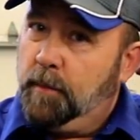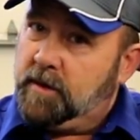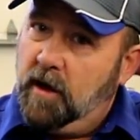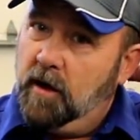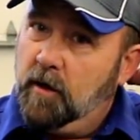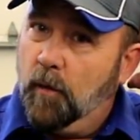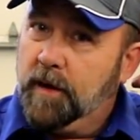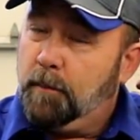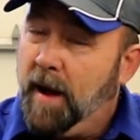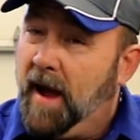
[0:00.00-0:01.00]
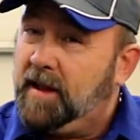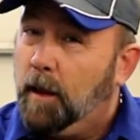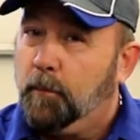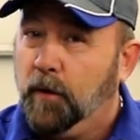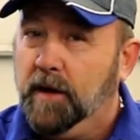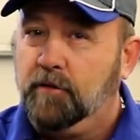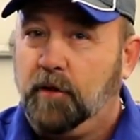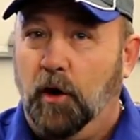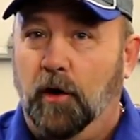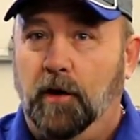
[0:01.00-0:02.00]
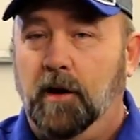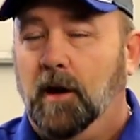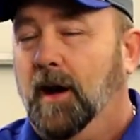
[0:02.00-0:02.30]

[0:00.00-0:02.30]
material in the back that breathes good.